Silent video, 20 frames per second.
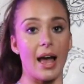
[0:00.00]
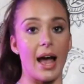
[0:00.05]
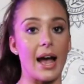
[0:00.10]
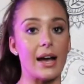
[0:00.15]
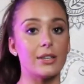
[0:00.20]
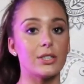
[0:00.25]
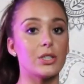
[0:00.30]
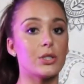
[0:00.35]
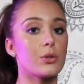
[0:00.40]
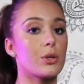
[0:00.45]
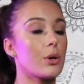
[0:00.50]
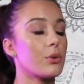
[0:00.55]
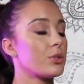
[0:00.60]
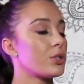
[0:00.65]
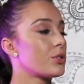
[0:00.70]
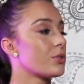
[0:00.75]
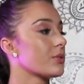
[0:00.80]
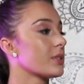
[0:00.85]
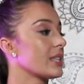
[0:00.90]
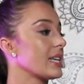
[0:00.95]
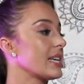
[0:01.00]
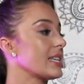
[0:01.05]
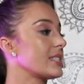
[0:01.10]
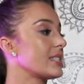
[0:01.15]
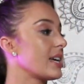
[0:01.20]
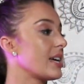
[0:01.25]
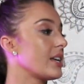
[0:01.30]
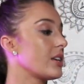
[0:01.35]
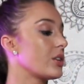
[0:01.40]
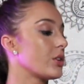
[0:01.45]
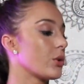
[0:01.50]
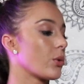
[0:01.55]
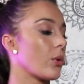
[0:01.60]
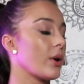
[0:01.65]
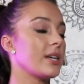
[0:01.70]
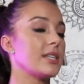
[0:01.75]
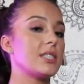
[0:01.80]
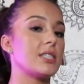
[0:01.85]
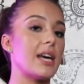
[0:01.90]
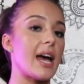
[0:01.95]
As you go to release it, you're
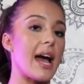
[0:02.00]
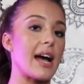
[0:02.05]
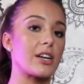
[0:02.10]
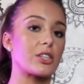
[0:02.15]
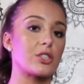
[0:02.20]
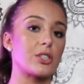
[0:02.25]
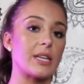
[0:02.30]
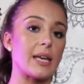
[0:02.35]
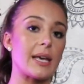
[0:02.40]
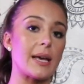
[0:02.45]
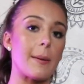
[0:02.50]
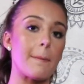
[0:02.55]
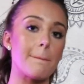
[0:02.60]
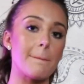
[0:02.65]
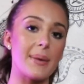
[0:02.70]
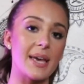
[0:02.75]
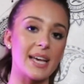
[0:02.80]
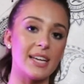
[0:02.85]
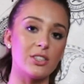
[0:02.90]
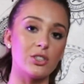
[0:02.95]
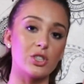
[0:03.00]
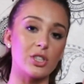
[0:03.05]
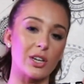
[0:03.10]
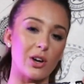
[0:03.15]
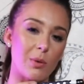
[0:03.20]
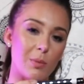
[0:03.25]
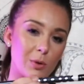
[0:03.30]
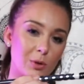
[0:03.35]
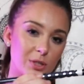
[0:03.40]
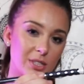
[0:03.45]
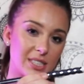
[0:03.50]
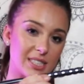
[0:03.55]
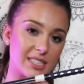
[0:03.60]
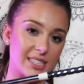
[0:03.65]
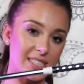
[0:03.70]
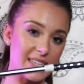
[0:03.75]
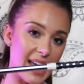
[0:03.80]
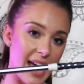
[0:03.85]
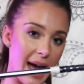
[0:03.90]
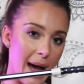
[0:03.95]
going to actually pinch and
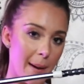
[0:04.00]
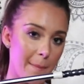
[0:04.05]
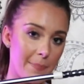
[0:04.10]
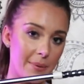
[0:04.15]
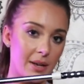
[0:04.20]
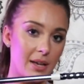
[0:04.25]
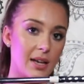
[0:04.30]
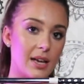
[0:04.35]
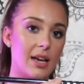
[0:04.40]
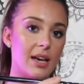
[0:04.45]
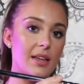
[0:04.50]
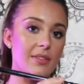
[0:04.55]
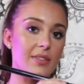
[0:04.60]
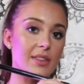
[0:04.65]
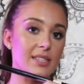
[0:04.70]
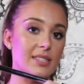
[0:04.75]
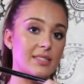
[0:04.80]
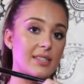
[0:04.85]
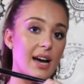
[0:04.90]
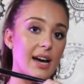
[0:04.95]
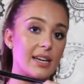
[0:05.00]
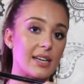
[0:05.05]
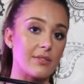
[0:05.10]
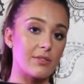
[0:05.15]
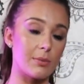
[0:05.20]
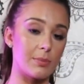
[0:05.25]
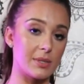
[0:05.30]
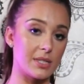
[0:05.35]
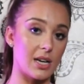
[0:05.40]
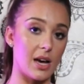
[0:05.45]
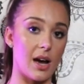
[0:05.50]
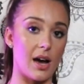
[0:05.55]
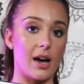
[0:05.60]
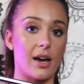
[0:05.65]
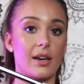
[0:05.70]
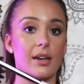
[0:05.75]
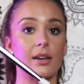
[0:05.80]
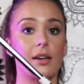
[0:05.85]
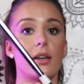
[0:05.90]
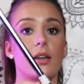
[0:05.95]
almost snap the side of the
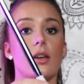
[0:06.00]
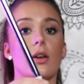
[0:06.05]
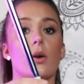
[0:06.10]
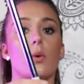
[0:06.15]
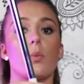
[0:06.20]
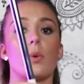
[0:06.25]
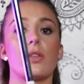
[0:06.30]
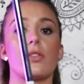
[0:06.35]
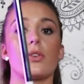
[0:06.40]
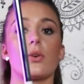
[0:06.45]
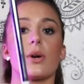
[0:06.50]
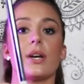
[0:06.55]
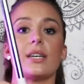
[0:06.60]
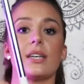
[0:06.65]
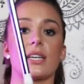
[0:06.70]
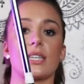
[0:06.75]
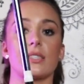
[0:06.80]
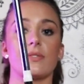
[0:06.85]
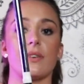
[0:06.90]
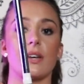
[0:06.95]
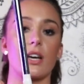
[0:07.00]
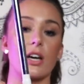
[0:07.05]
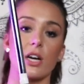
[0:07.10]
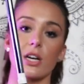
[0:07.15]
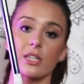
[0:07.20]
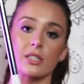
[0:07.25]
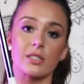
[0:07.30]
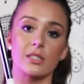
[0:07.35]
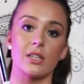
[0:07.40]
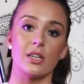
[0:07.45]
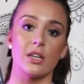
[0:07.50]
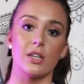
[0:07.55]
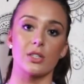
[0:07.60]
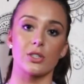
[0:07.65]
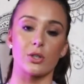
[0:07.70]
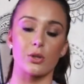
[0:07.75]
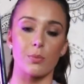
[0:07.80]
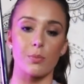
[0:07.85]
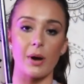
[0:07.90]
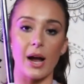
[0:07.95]
baton with your index fingers.
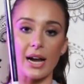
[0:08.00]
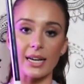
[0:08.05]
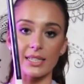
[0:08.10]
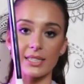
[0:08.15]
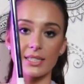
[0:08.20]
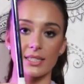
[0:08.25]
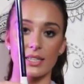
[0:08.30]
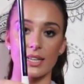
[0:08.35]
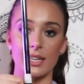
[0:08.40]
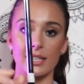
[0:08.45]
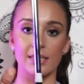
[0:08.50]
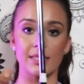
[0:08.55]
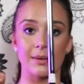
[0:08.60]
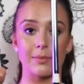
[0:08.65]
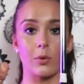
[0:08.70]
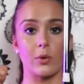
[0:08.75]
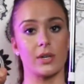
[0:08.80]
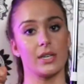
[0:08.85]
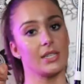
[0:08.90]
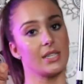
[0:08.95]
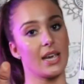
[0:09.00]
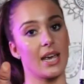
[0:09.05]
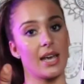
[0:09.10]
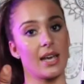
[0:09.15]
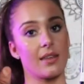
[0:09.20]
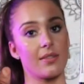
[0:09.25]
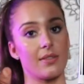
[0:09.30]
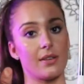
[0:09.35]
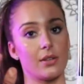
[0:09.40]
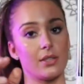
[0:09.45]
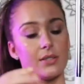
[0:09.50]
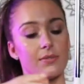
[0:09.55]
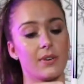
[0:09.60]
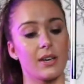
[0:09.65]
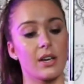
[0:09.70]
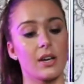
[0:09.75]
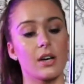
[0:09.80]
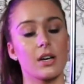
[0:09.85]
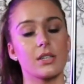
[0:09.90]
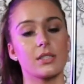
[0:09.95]
So to practice this, I'm going to take these
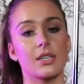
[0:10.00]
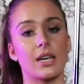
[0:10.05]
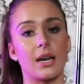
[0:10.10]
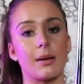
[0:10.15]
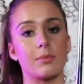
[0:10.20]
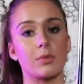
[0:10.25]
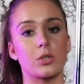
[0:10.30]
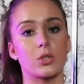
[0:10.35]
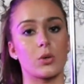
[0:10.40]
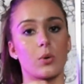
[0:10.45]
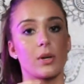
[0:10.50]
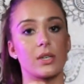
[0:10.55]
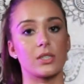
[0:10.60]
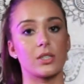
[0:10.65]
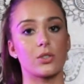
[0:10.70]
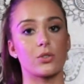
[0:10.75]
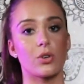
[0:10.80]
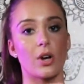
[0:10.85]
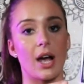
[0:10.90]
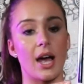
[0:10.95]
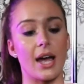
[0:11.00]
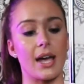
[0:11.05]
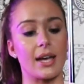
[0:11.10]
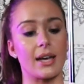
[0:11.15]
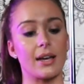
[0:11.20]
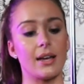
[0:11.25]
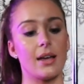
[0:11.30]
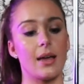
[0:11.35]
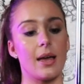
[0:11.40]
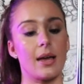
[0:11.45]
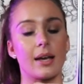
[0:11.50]
fingers and I'm just going to try